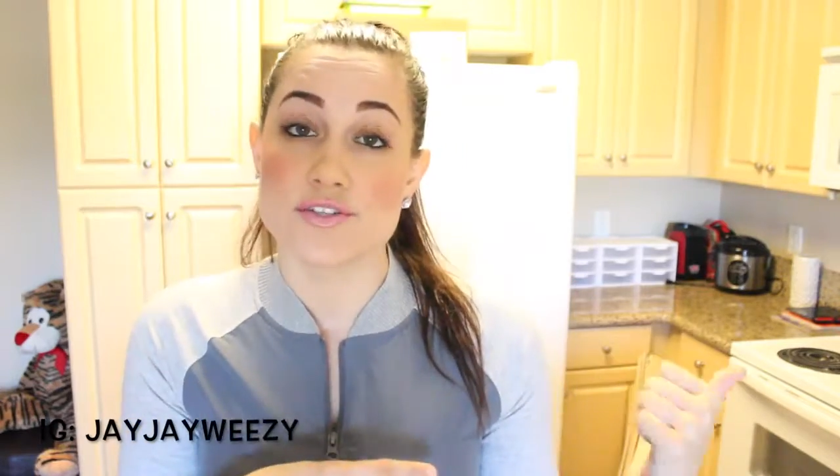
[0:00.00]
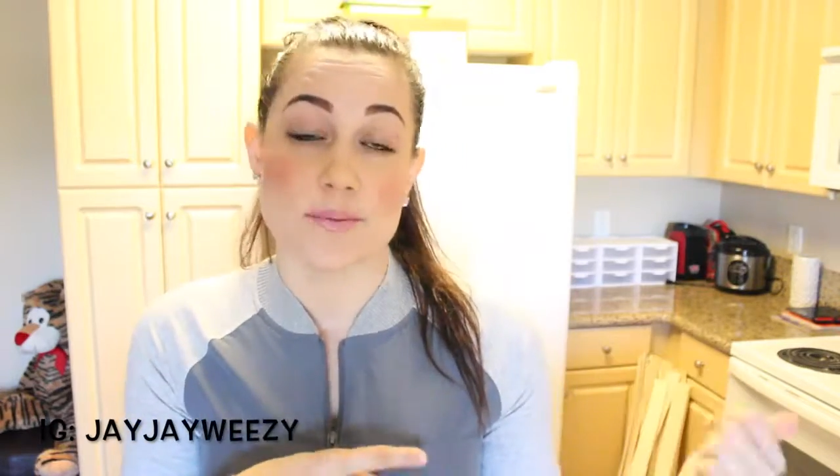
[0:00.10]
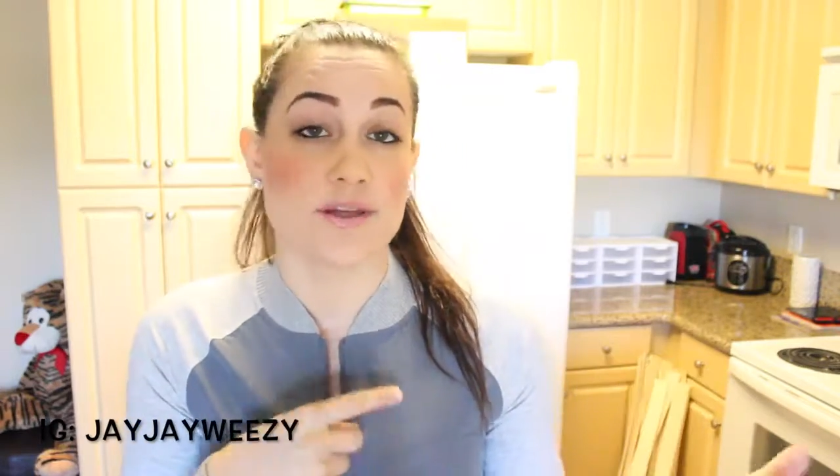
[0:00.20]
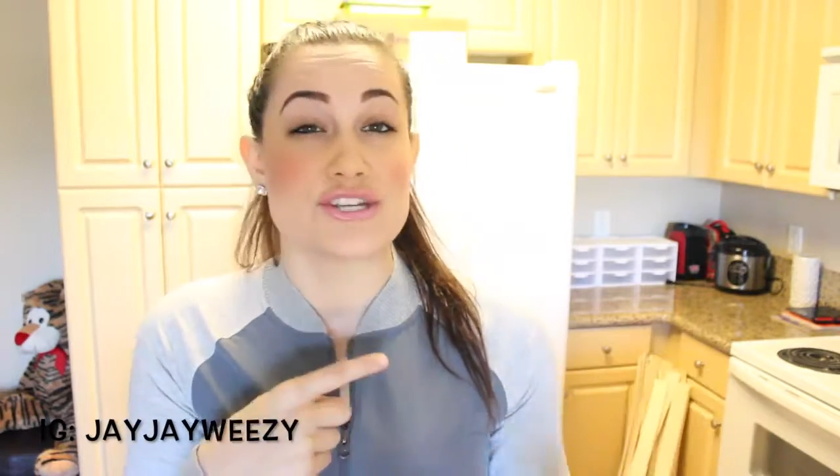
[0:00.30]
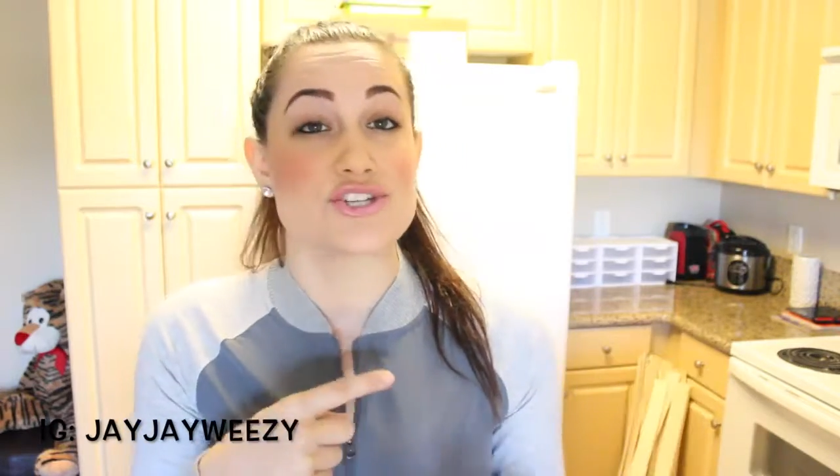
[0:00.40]

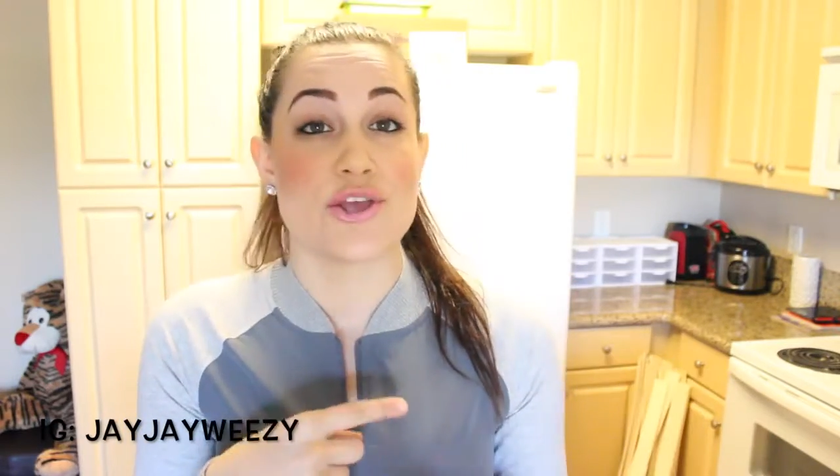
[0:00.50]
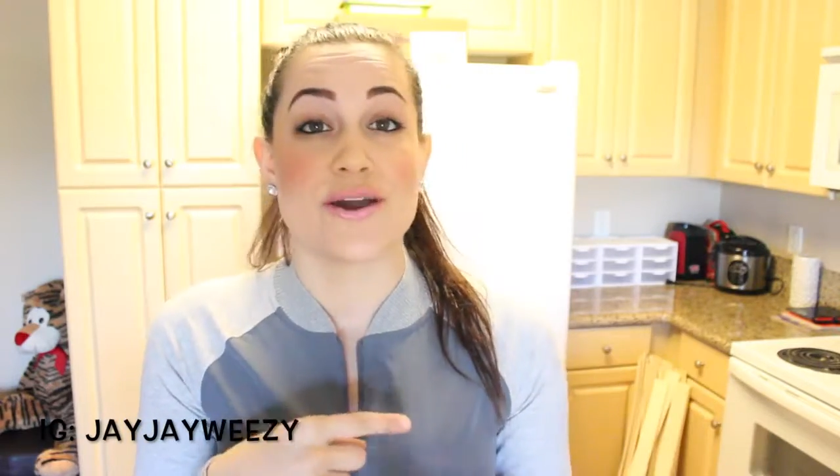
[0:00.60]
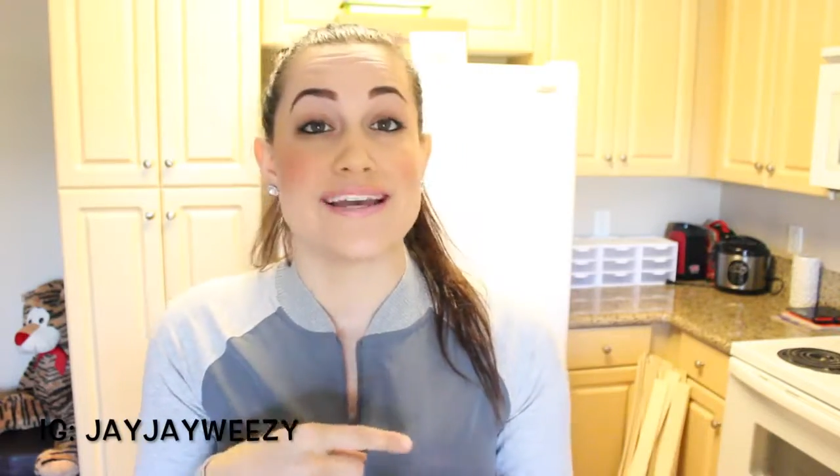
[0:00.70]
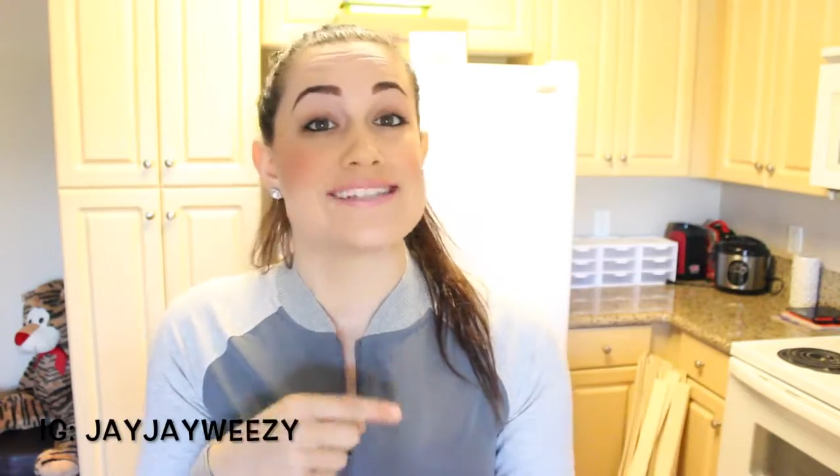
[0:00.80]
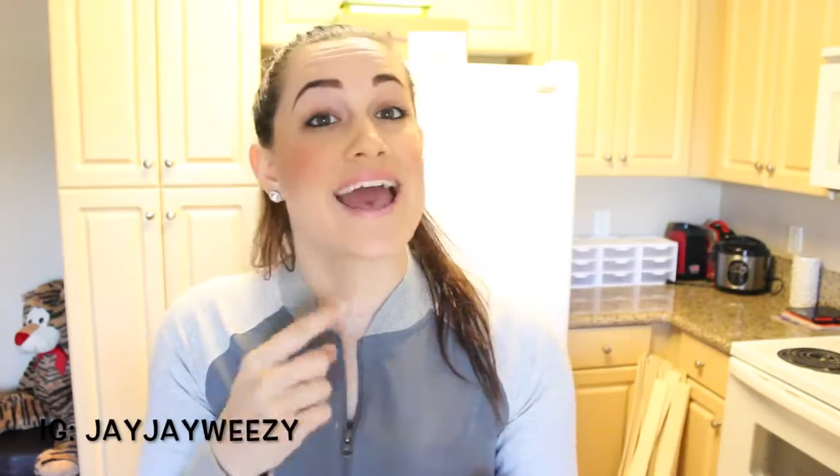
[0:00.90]
so I'm gonna show you
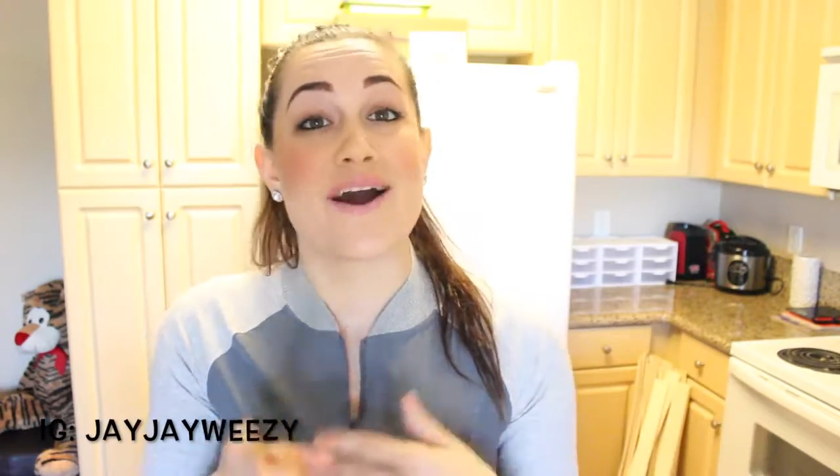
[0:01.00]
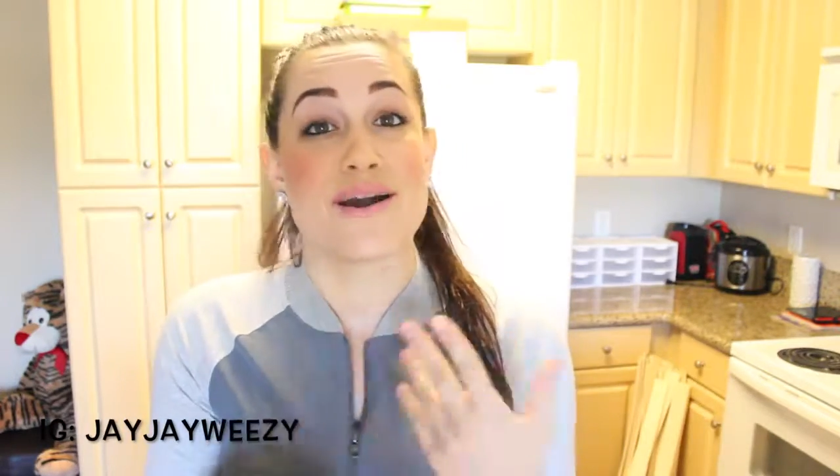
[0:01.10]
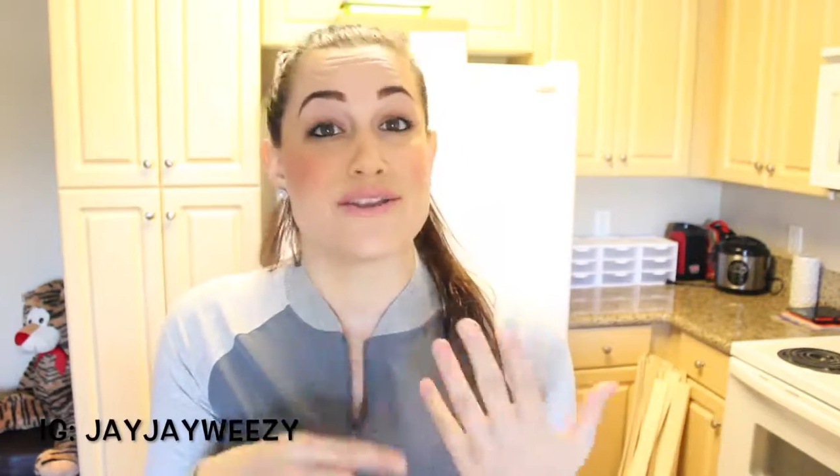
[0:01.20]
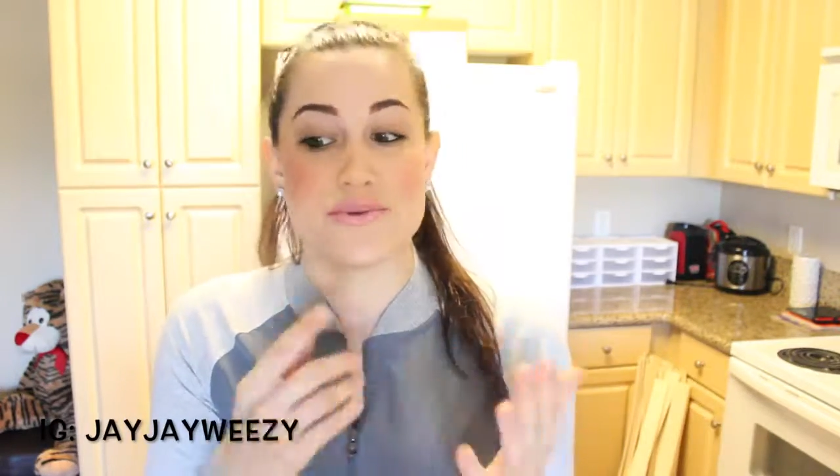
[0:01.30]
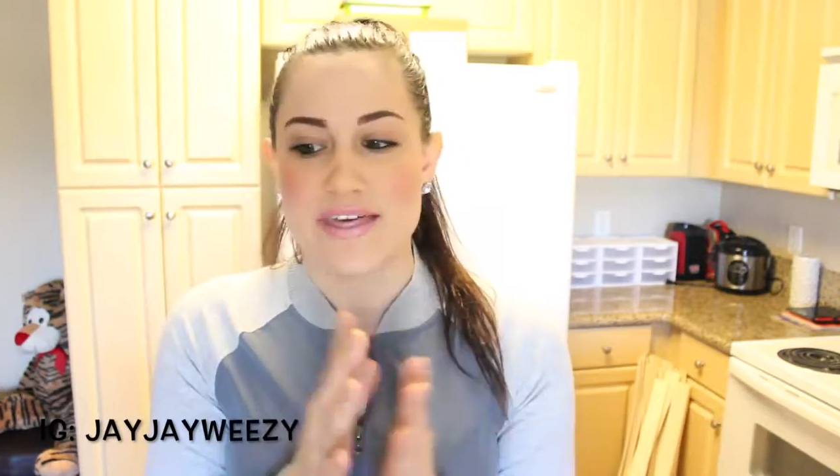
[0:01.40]
guys how
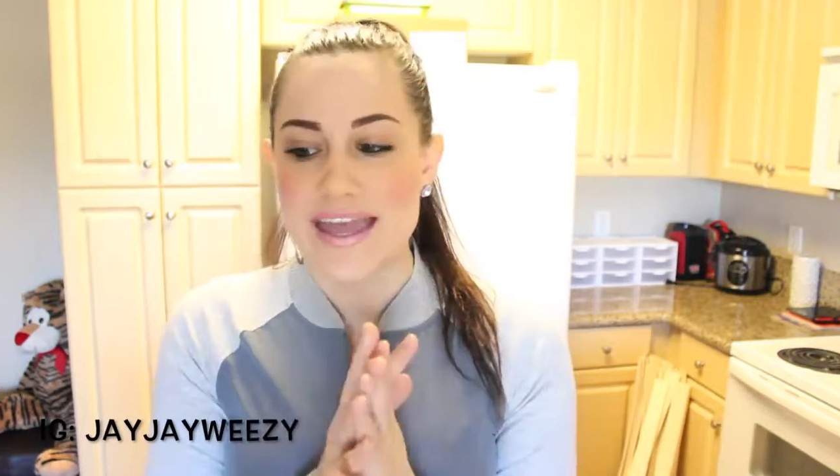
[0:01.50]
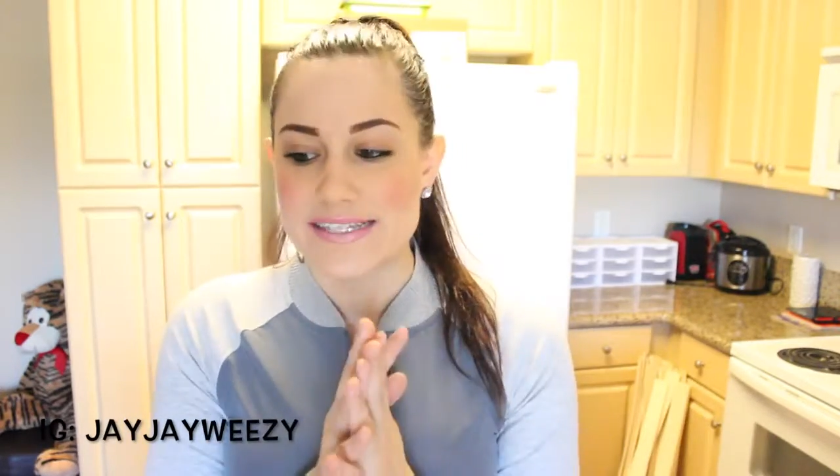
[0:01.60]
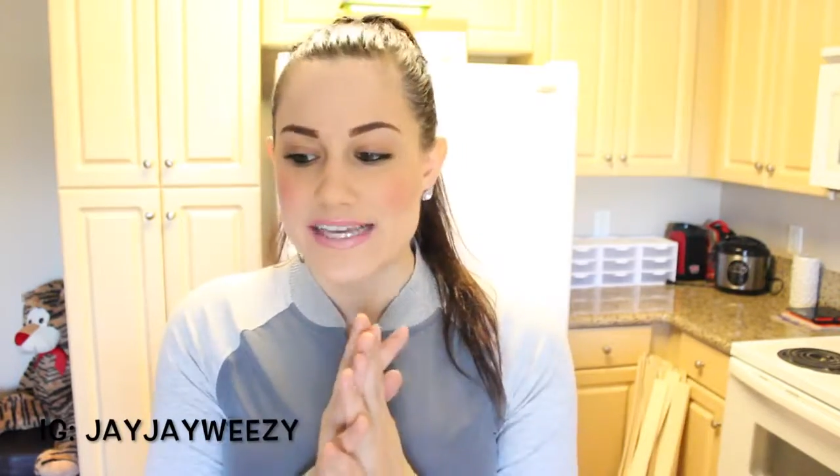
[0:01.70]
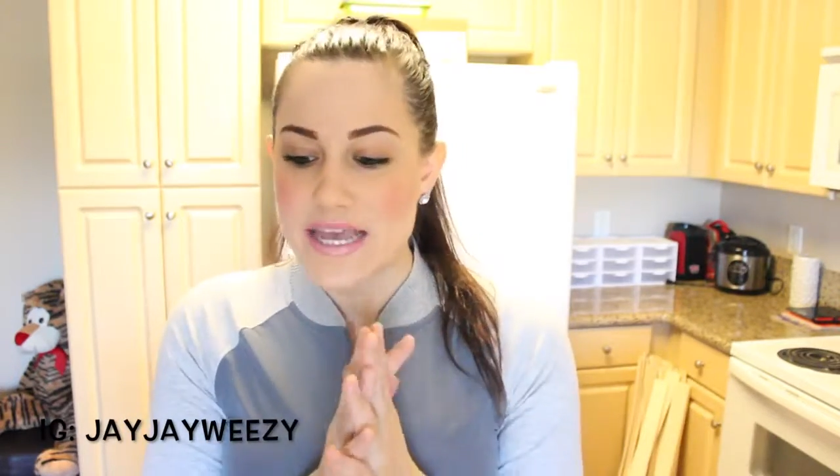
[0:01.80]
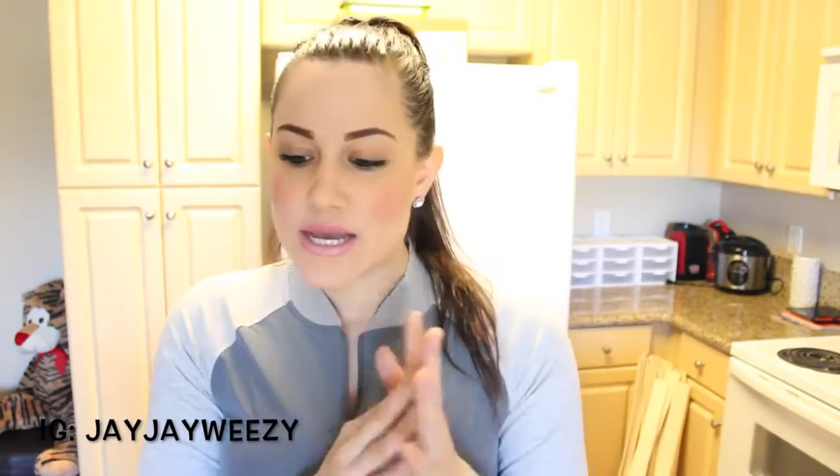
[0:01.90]
I do that.